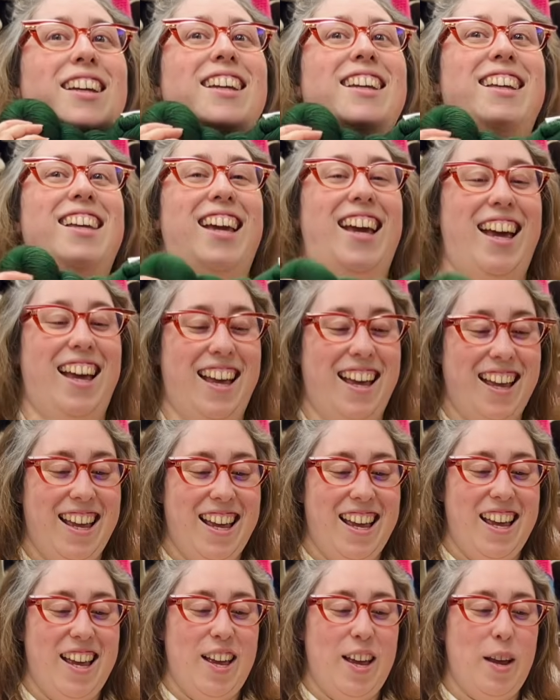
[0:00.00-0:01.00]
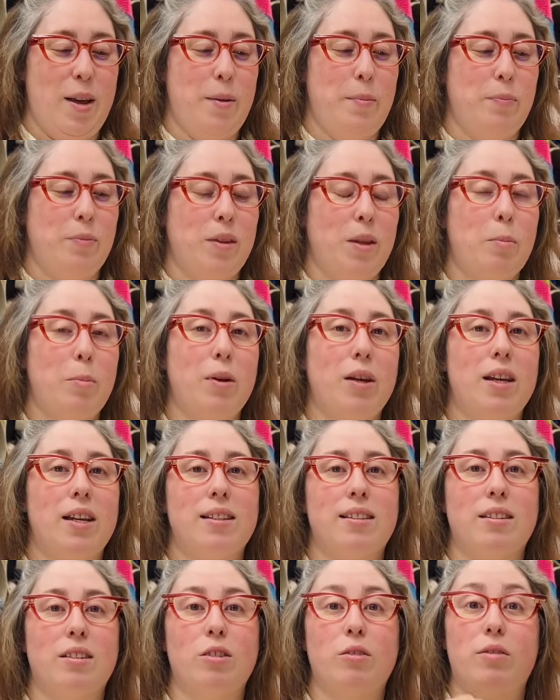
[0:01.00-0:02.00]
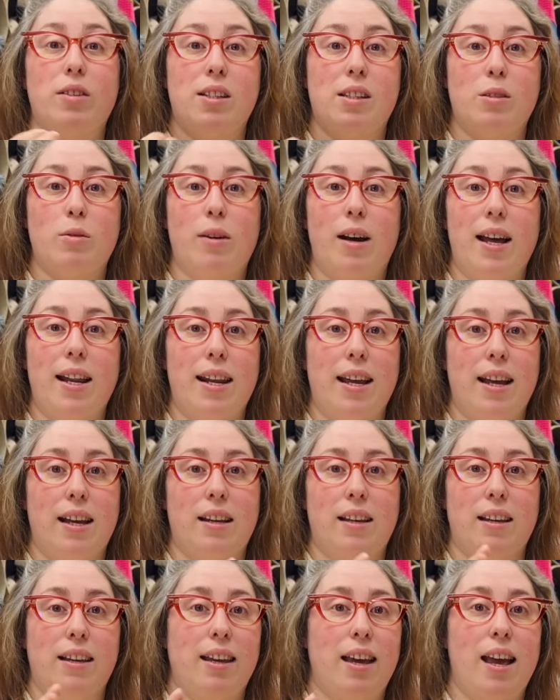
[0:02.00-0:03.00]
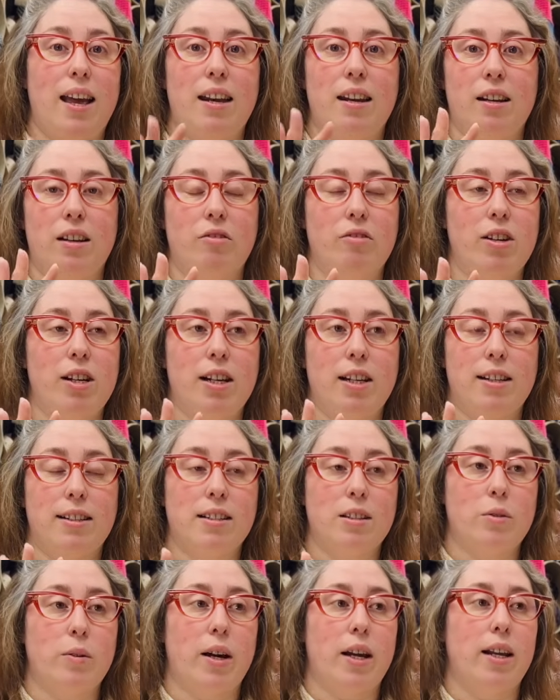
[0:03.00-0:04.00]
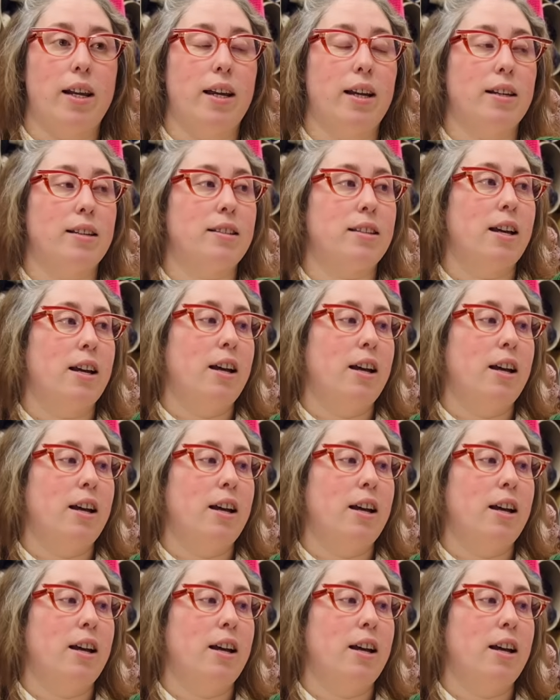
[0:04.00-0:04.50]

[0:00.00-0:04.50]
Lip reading: Yeah. But it's a lovely square neck. Again, I really like square necks.